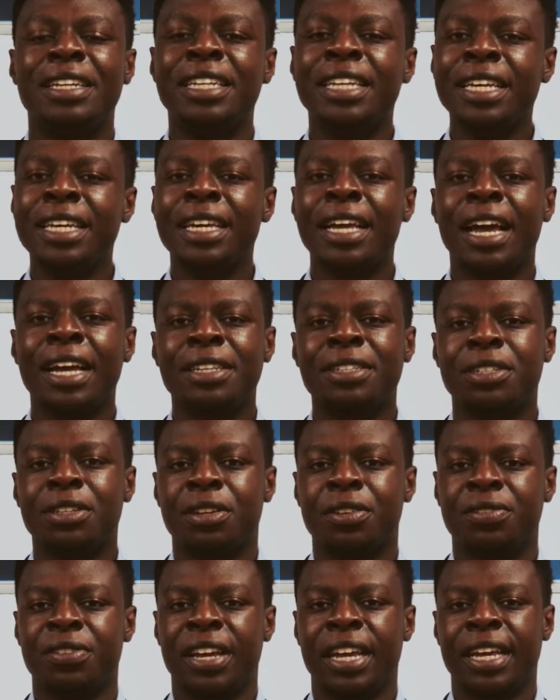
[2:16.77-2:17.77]
DEI
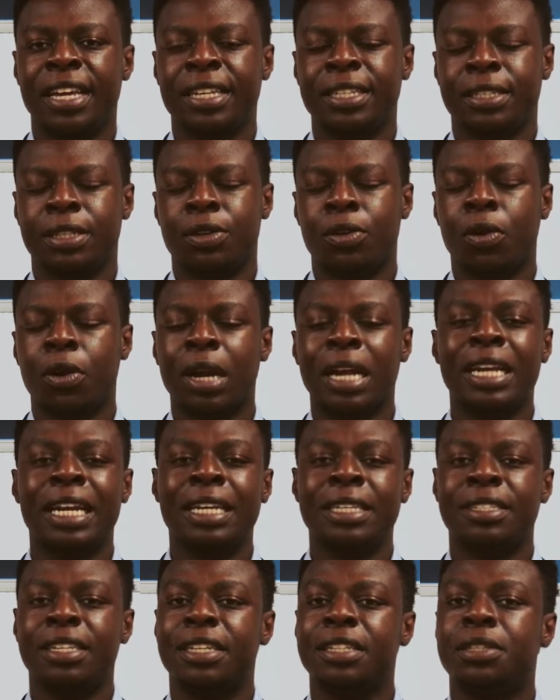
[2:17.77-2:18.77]
survey is an
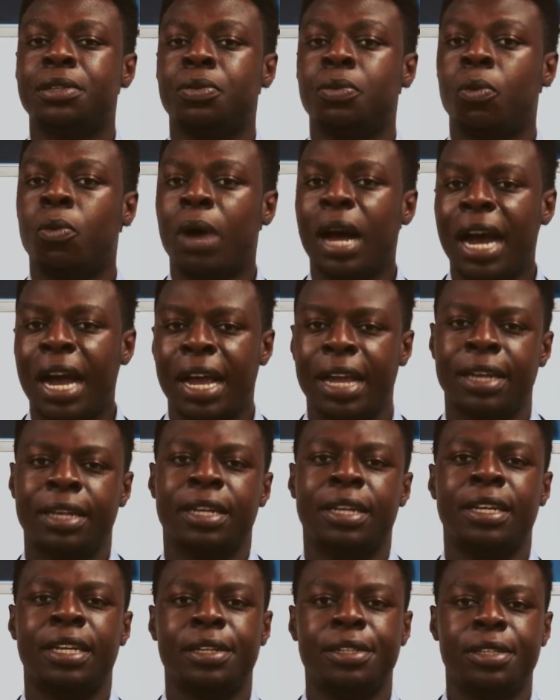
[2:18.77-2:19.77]
organization-wide
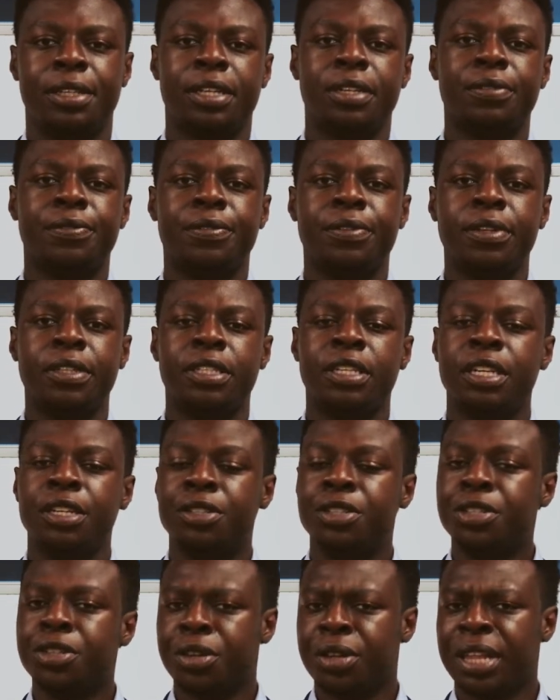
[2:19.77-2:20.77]
initiative to
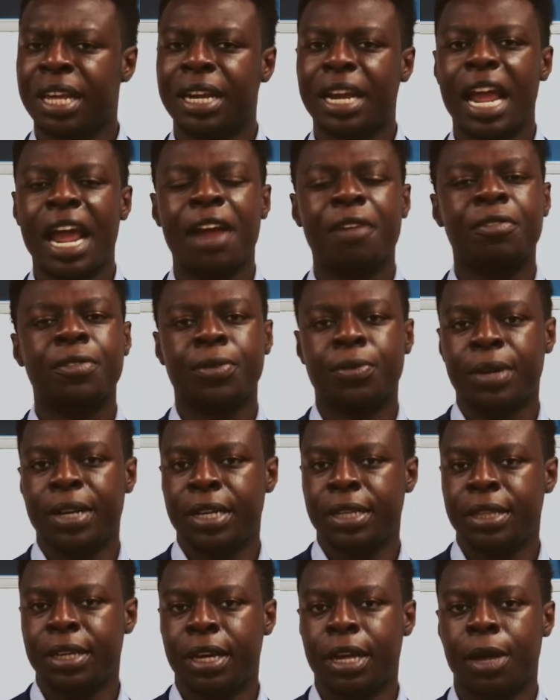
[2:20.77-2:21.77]
ensure that
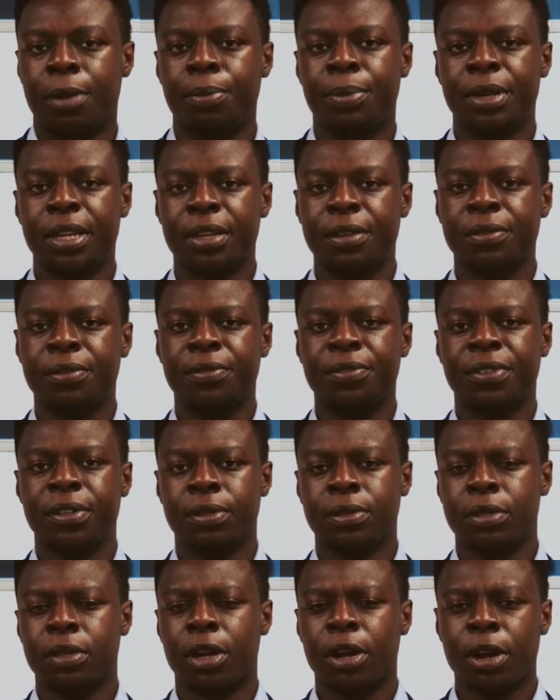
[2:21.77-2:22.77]
everyone in the company
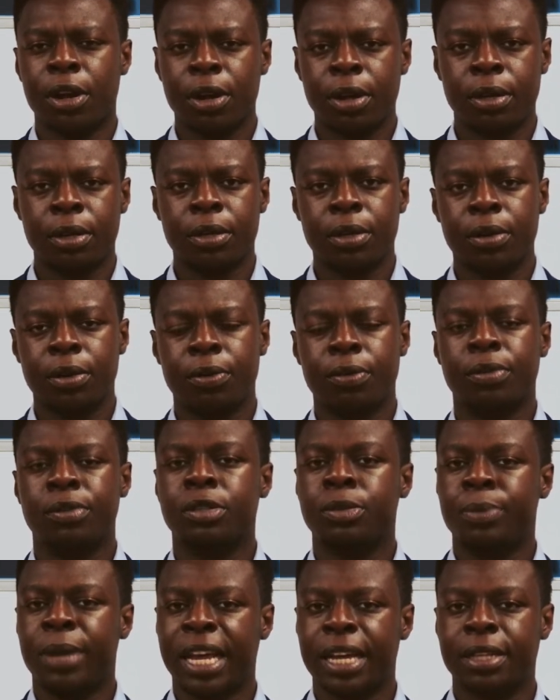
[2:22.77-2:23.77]
feels heard,
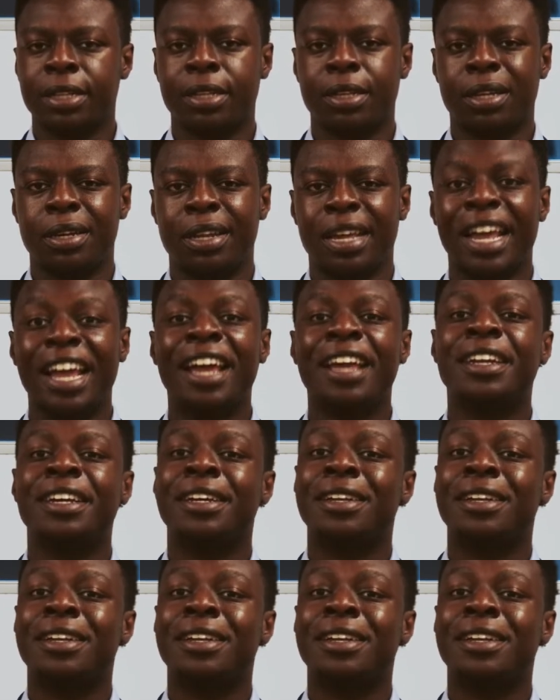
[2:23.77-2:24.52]
respected, and